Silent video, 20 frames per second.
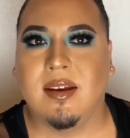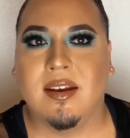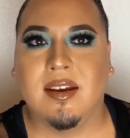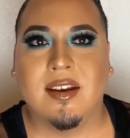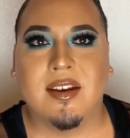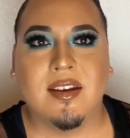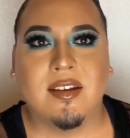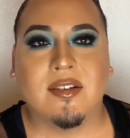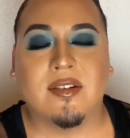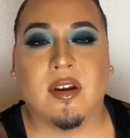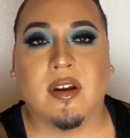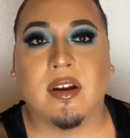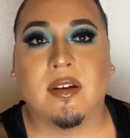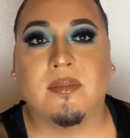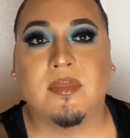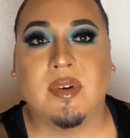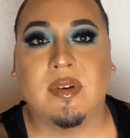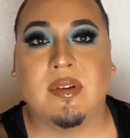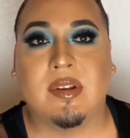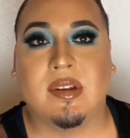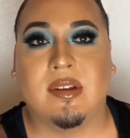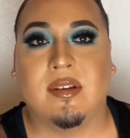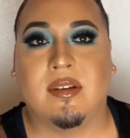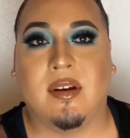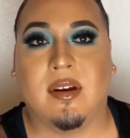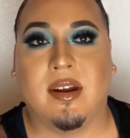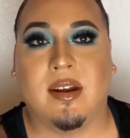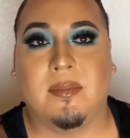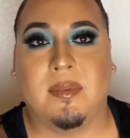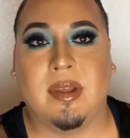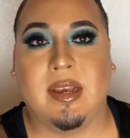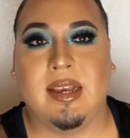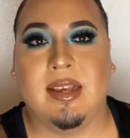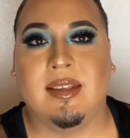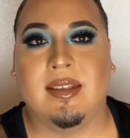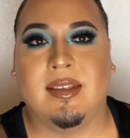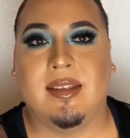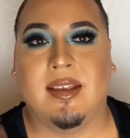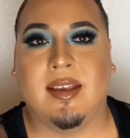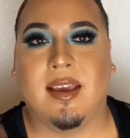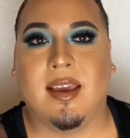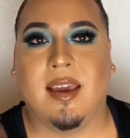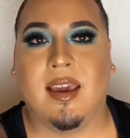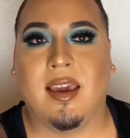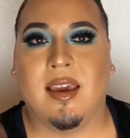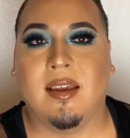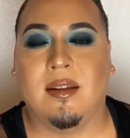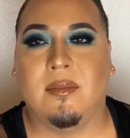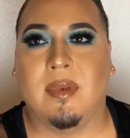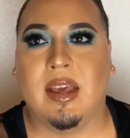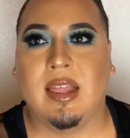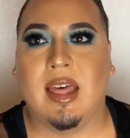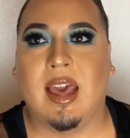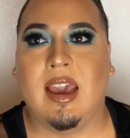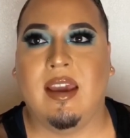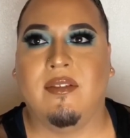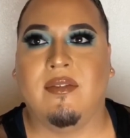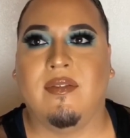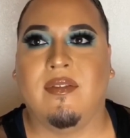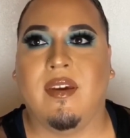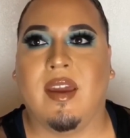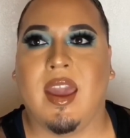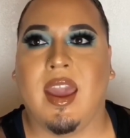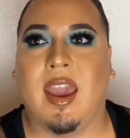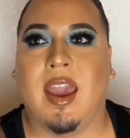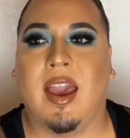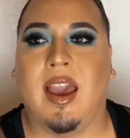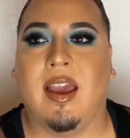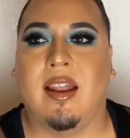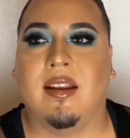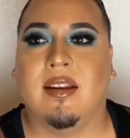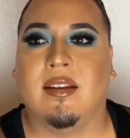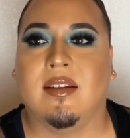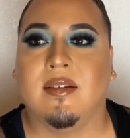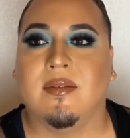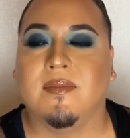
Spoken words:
dark mood and dark place in my life, and